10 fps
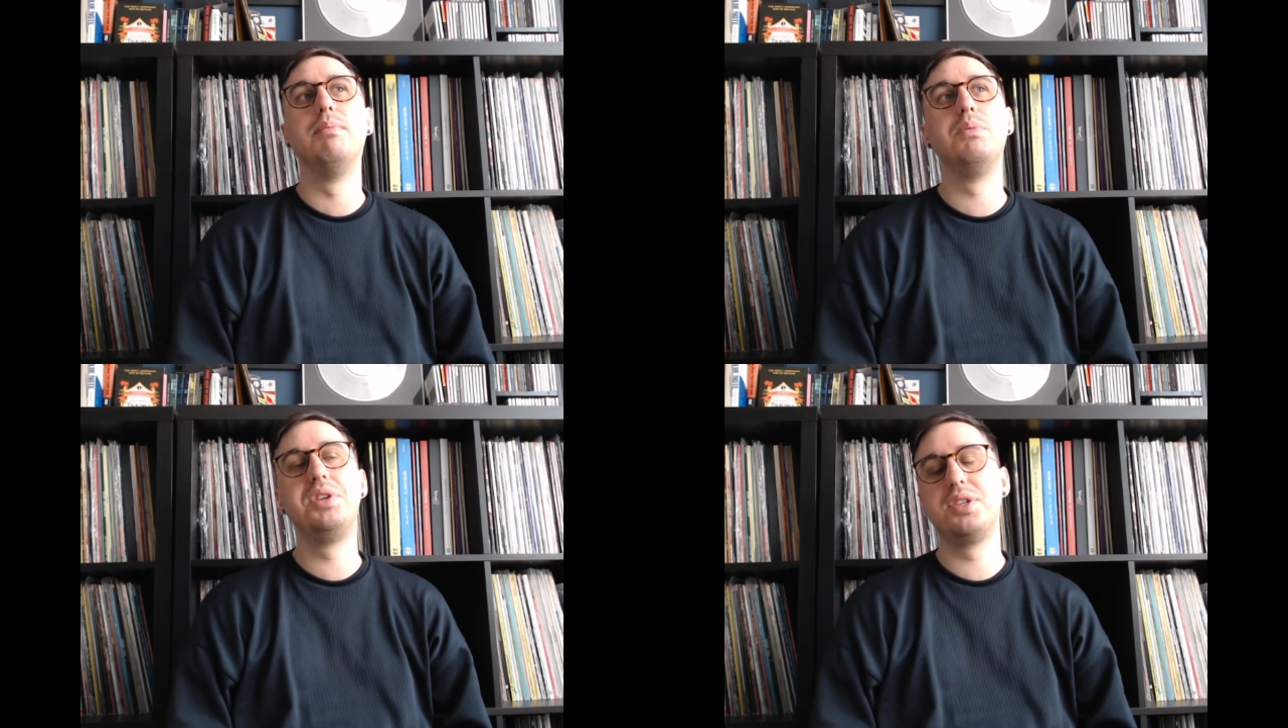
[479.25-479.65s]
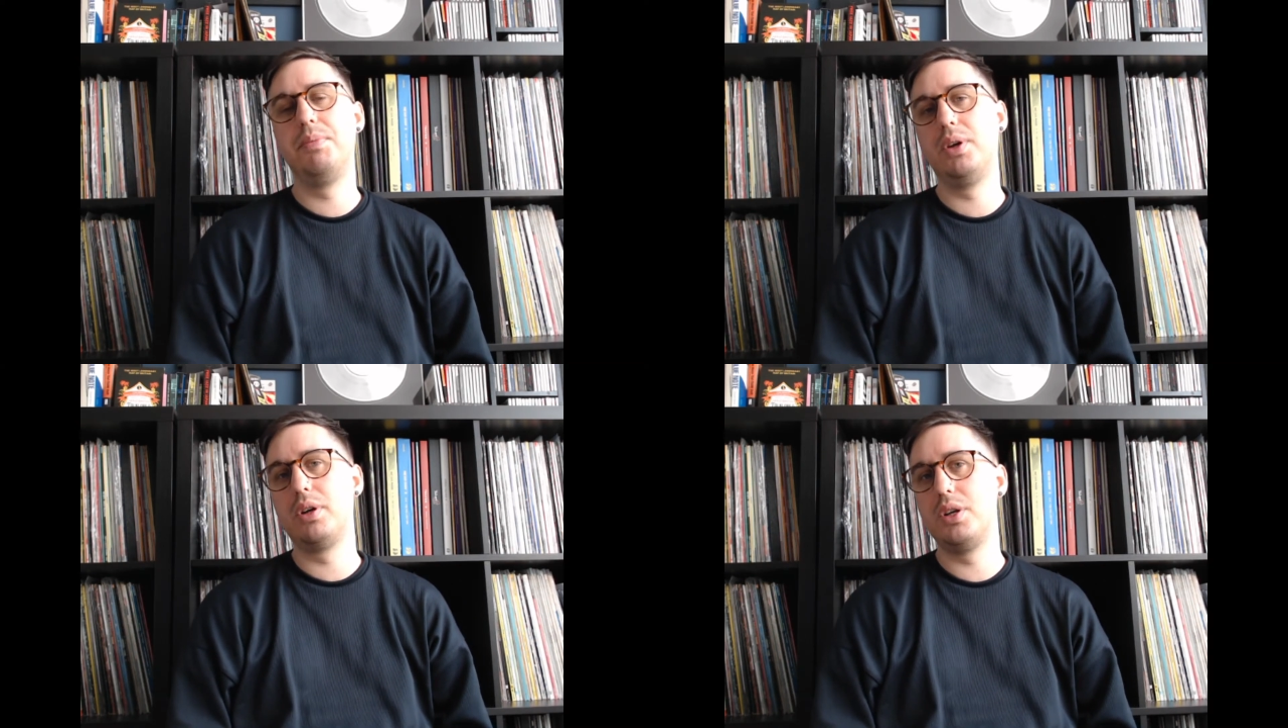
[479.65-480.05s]
which is
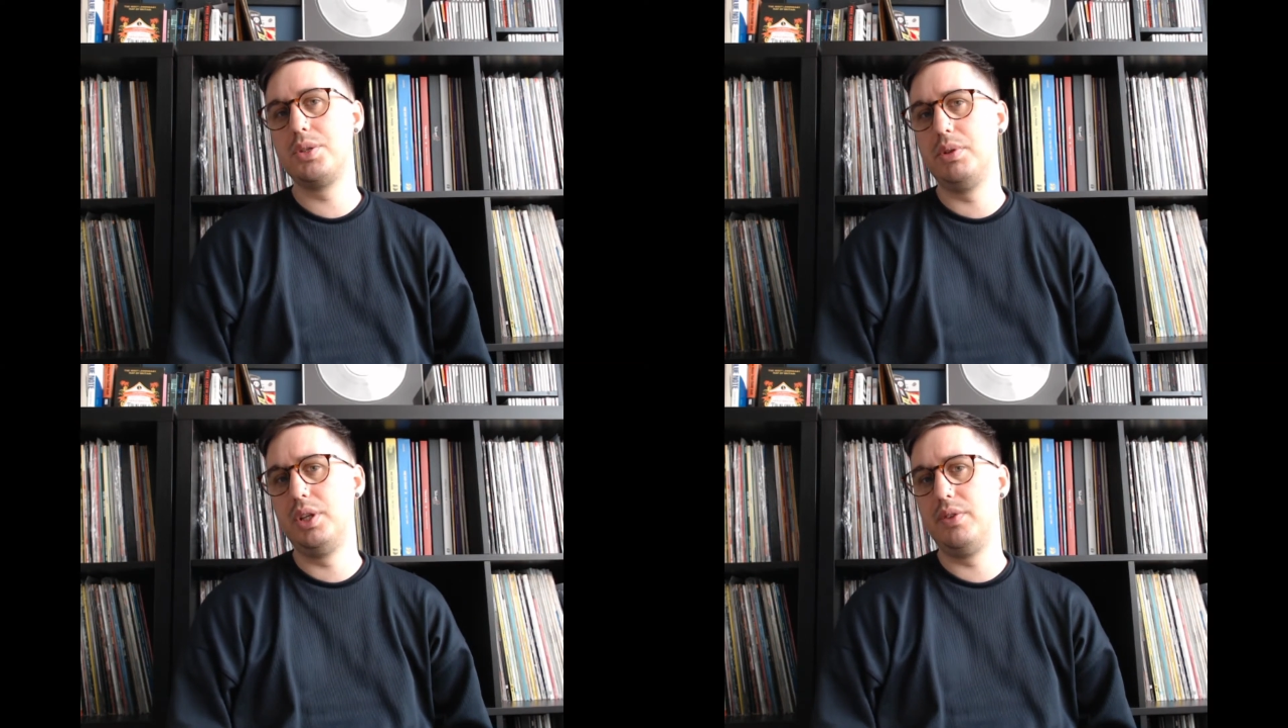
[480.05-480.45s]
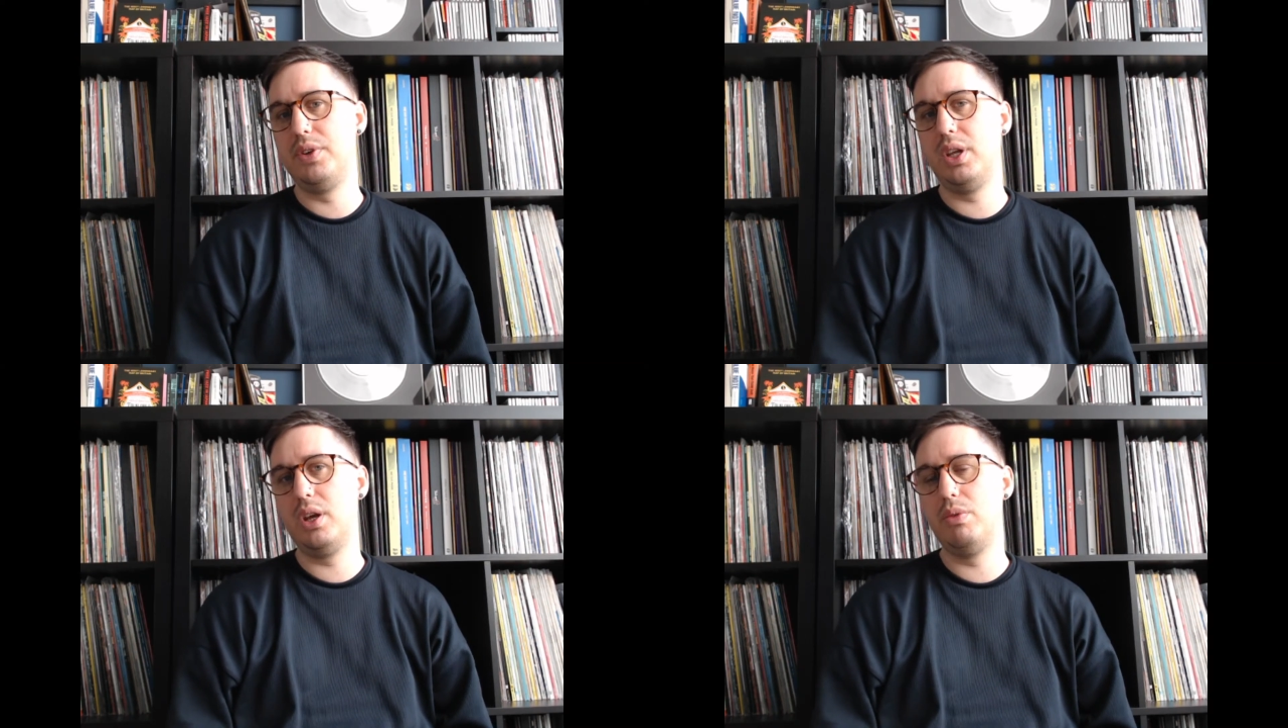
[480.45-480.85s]
something I'll go to another
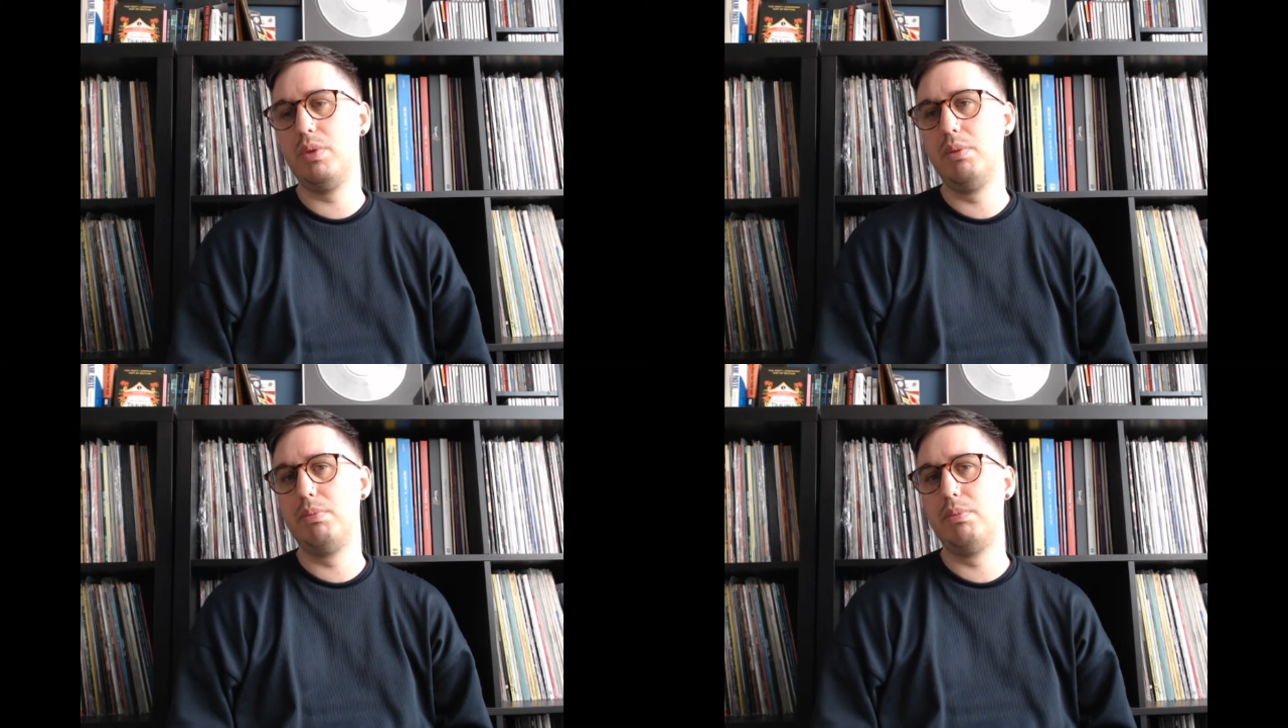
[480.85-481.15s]
video when